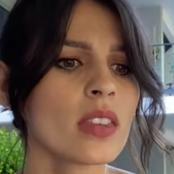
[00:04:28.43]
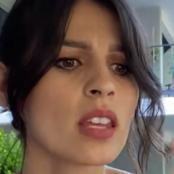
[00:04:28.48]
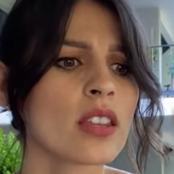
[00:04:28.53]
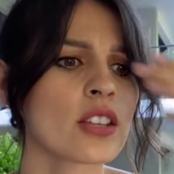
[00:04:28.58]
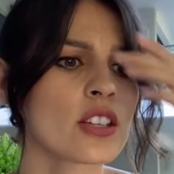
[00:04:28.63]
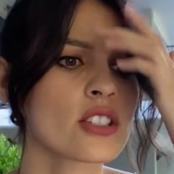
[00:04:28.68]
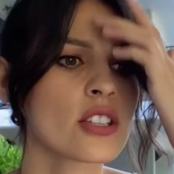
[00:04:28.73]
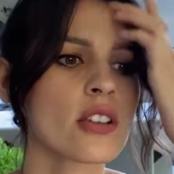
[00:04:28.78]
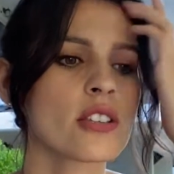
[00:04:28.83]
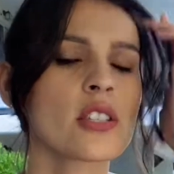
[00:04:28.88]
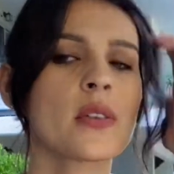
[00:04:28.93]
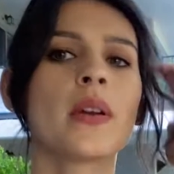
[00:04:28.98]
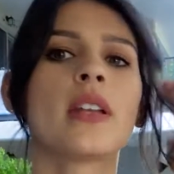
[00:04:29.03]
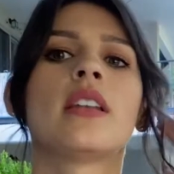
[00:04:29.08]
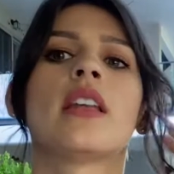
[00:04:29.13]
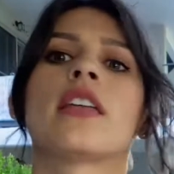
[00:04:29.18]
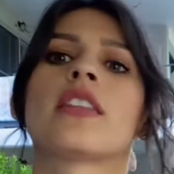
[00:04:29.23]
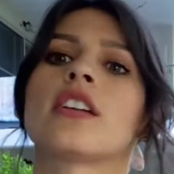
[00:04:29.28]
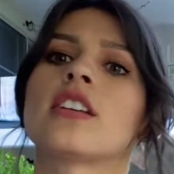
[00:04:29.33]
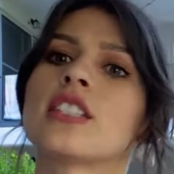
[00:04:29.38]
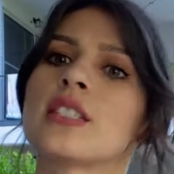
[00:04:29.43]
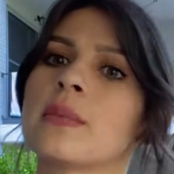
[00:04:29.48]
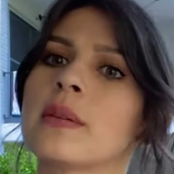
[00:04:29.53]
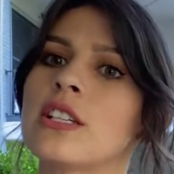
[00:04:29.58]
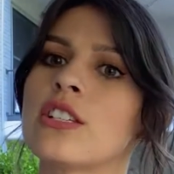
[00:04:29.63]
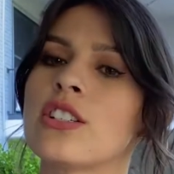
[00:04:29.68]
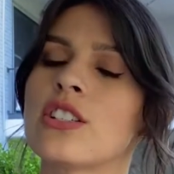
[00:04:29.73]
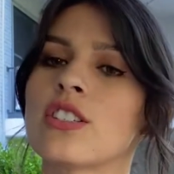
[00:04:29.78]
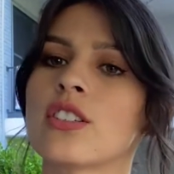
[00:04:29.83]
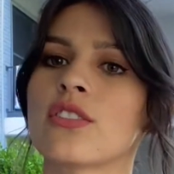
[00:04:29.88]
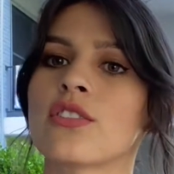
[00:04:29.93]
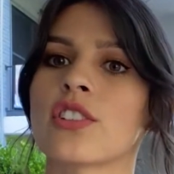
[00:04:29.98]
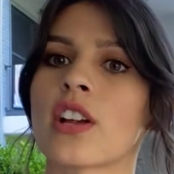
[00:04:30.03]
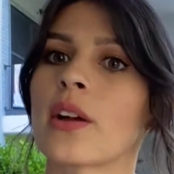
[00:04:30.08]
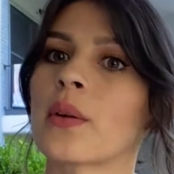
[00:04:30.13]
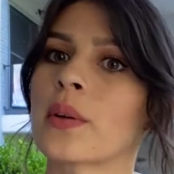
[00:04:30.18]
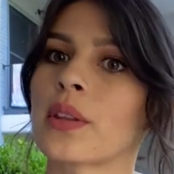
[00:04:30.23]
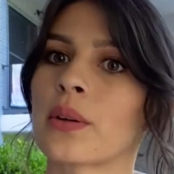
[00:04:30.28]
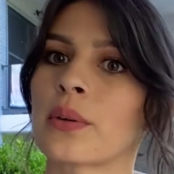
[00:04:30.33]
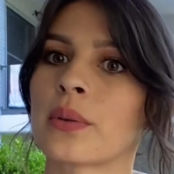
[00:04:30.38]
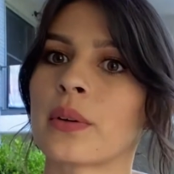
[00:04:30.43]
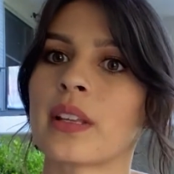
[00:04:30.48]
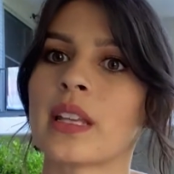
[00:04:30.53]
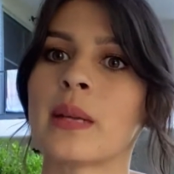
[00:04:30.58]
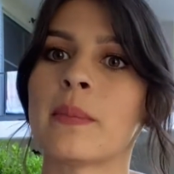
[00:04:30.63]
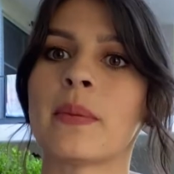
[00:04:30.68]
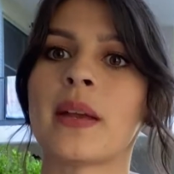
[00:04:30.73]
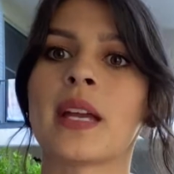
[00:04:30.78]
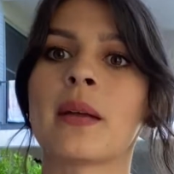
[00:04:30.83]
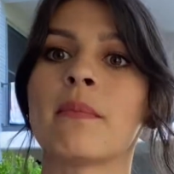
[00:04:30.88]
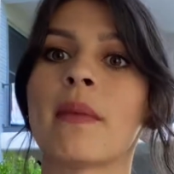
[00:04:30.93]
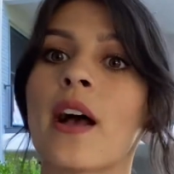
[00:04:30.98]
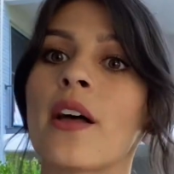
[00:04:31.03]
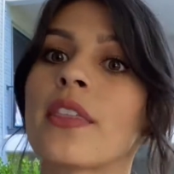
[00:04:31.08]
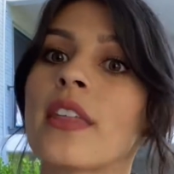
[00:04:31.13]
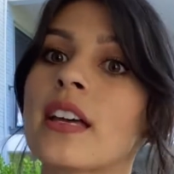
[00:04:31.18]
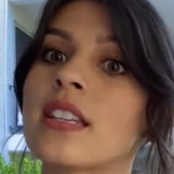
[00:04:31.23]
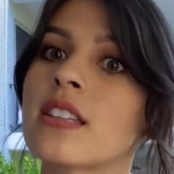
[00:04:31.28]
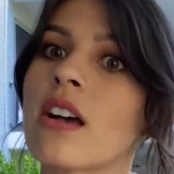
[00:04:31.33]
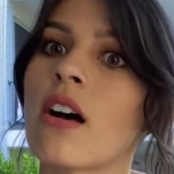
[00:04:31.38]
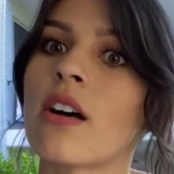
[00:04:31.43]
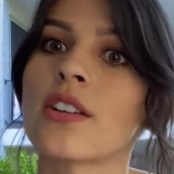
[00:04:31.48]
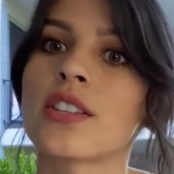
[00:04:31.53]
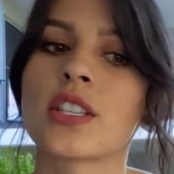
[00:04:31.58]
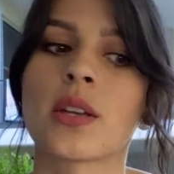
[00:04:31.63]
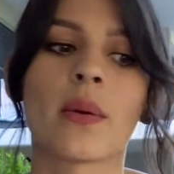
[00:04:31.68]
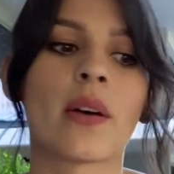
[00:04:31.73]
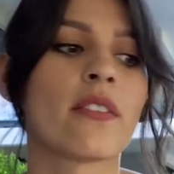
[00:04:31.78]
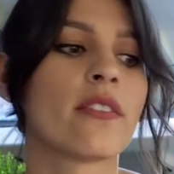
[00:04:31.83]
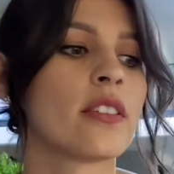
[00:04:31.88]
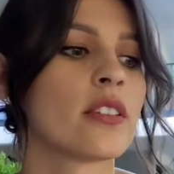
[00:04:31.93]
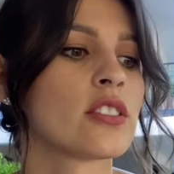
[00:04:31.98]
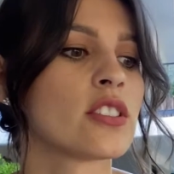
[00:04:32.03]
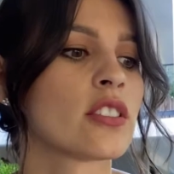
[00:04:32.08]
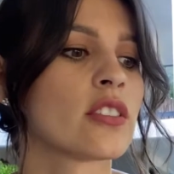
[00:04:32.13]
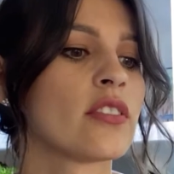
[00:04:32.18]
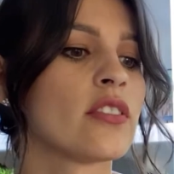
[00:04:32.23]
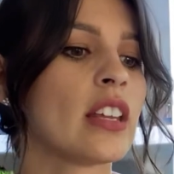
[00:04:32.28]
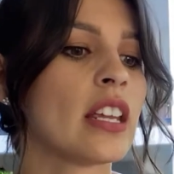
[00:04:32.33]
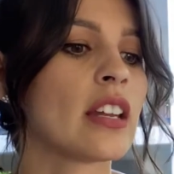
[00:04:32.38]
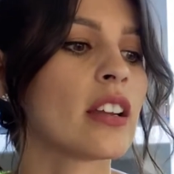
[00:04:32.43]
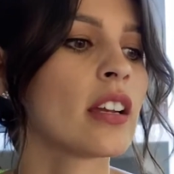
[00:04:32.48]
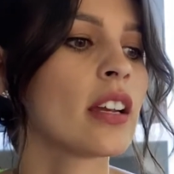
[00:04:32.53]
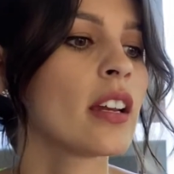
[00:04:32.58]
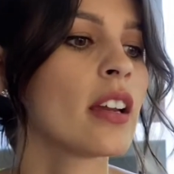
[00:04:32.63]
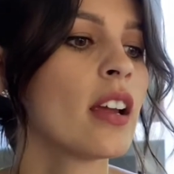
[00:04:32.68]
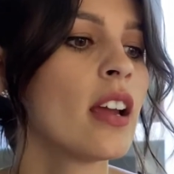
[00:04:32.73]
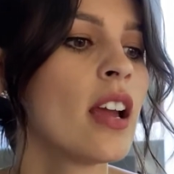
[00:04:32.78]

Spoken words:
There's also another species of shark with a really big mouth that's also a filter feeder.